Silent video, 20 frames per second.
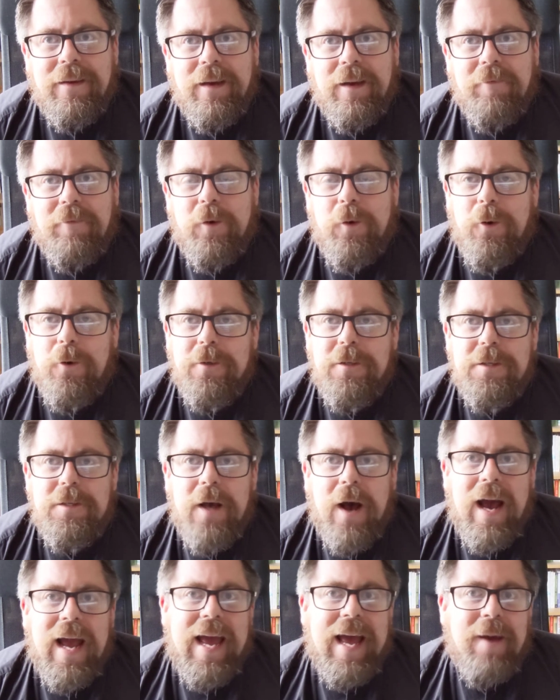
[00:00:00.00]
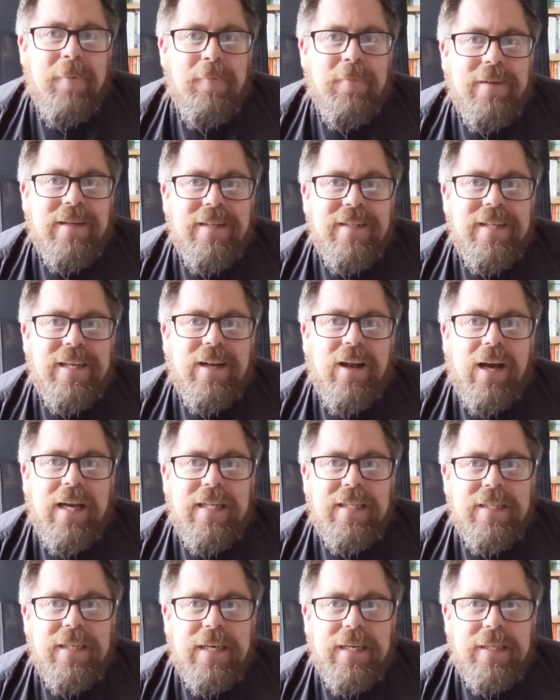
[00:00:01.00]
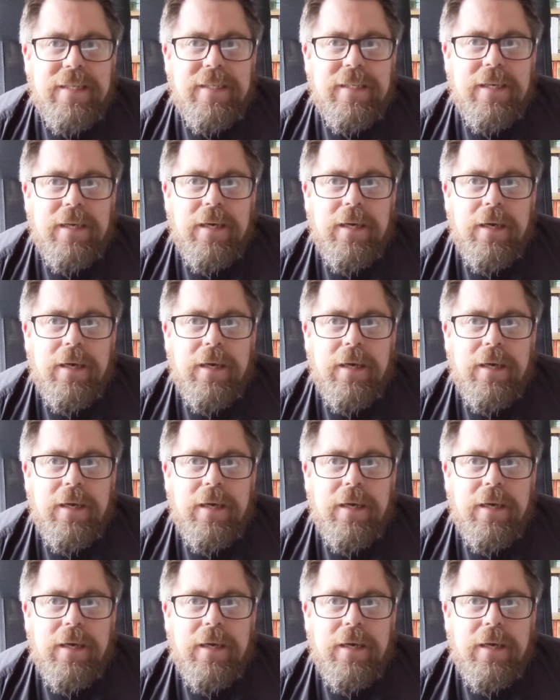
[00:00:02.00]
Of course, I am delighted